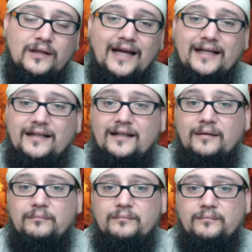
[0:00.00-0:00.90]
light
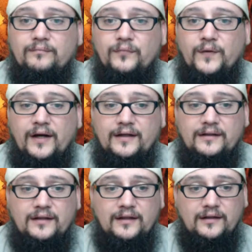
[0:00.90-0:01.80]
in them,
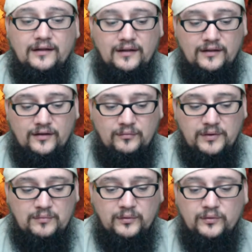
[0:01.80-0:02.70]
right? And
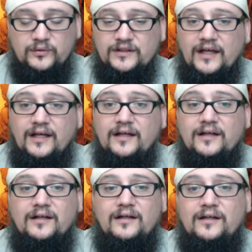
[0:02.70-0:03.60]
the people who
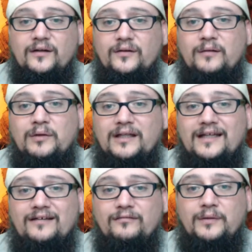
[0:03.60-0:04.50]
say, you know, they
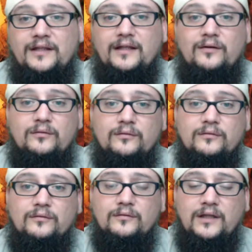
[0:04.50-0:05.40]
believe but they don't
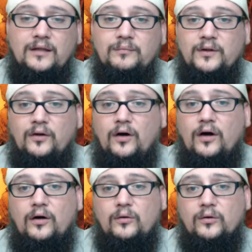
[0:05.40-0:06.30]
keep the
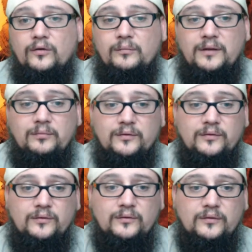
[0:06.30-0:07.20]
law, or the
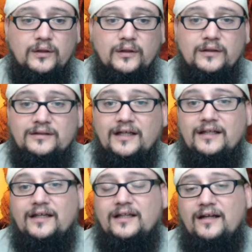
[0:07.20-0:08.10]
people who
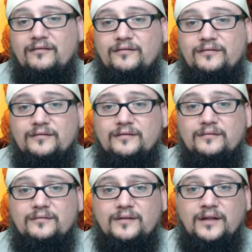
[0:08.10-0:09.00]
say they love,
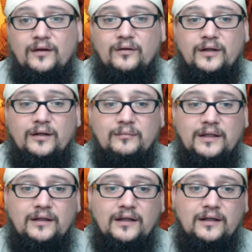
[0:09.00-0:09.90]
you know,
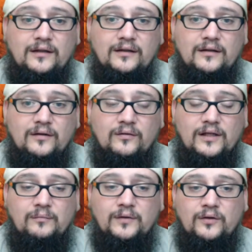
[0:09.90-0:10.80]
him and, and
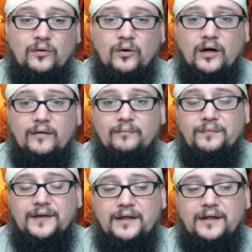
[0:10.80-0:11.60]
don't keep the Torah.